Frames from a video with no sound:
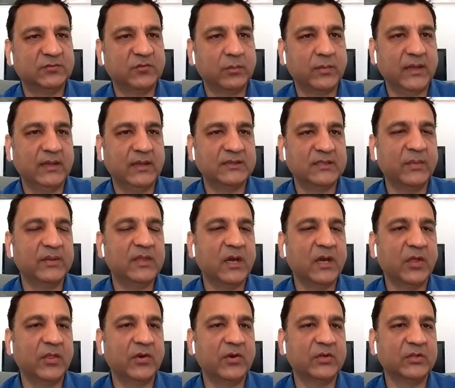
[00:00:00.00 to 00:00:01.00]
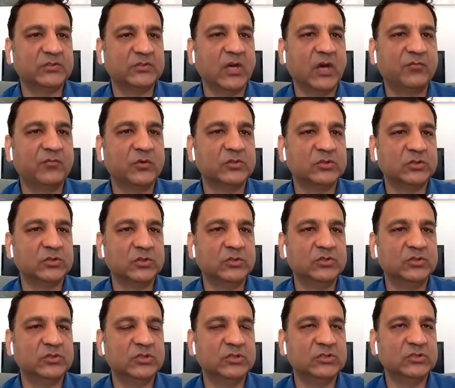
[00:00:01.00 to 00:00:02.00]
for me. Some of the other software
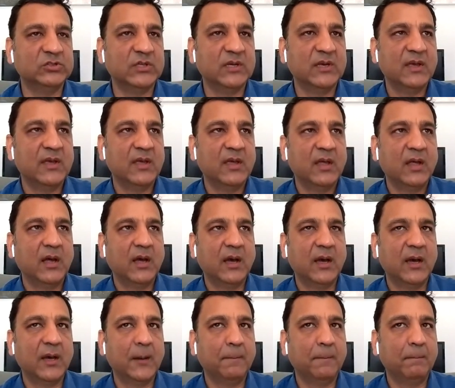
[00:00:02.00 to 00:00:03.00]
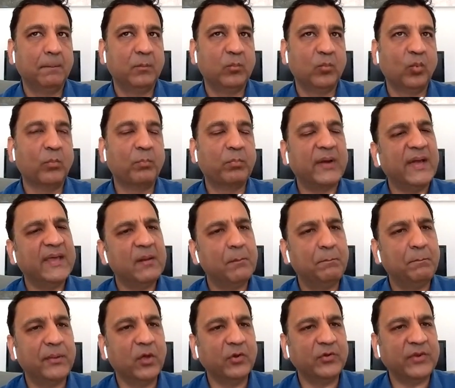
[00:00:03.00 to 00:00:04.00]
solutions were kind of
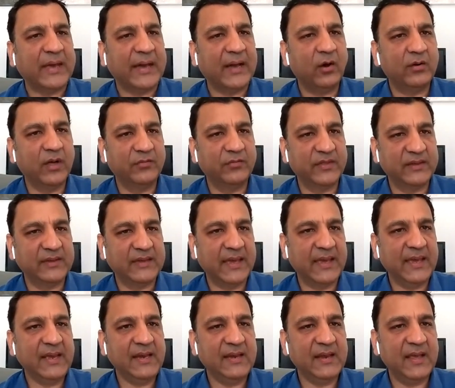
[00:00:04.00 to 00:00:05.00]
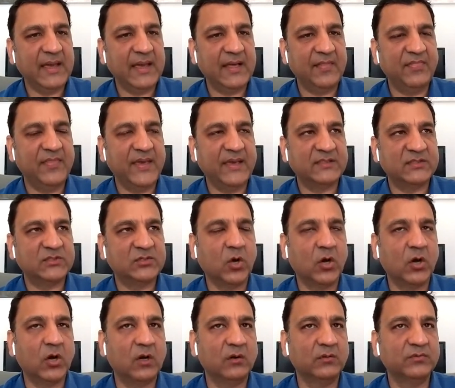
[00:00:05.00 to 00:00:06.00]
built out of the gate, and they
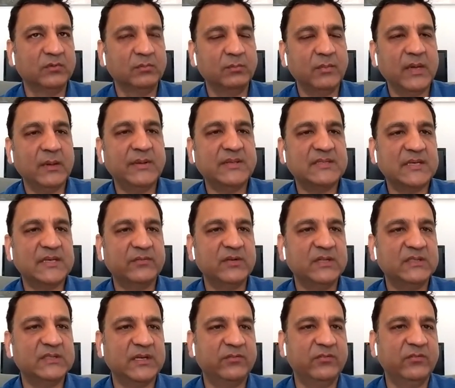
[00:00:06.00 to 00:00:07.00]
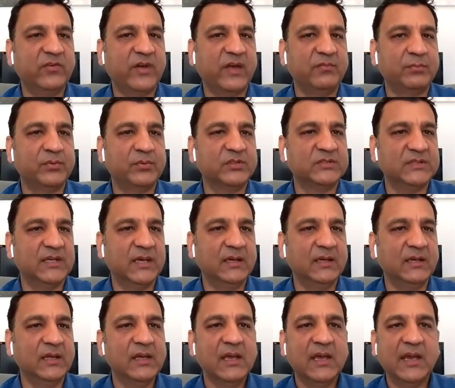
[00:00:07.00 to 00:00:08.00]
solved maybe
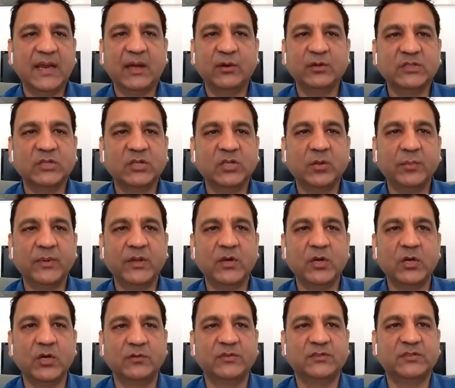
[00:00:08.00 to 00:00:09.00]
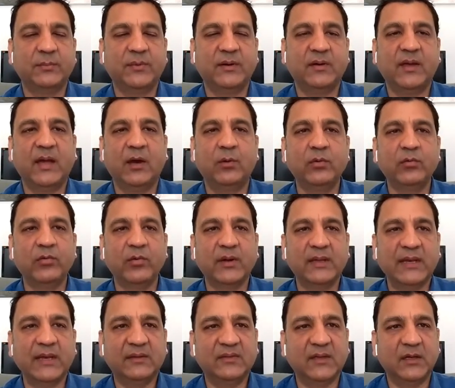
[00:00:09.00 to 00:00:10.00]
70-75%. And I was a little bit nervous about how we were going
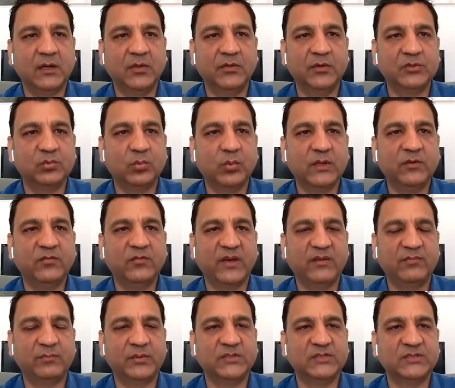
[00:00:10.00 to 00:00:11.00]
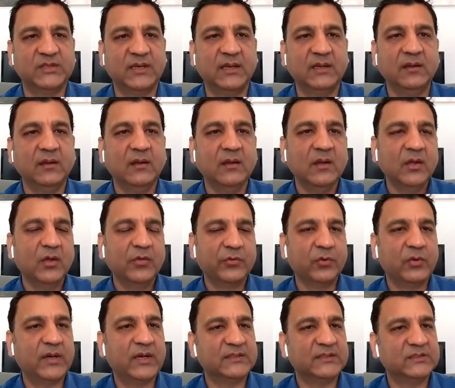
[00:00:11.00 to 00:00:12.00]
to get that other 25% through
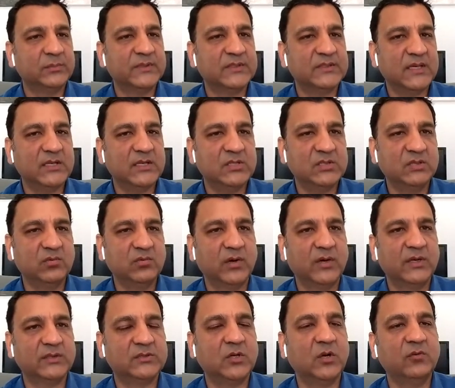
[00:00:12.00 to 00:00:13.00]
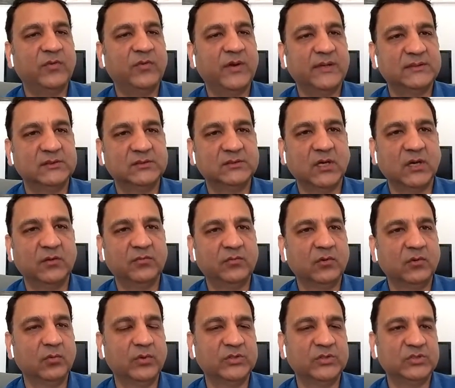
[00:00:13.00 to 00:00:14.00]
customization, whereas Kofax's
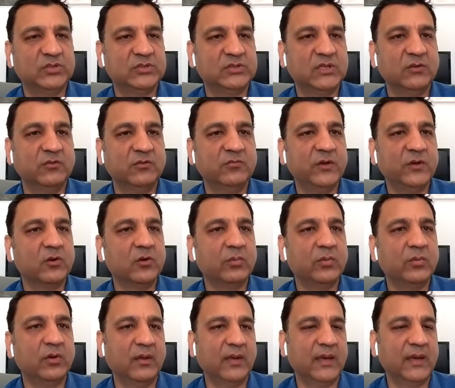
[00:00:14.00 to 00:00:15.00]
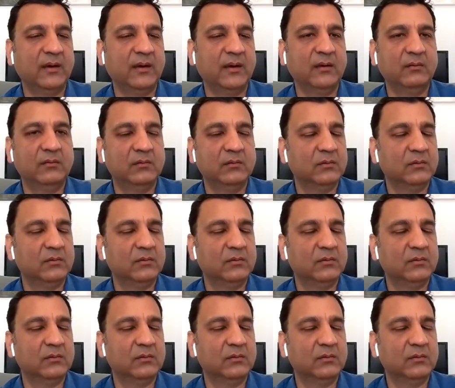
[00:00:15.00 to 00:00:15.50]
software was just configurable, and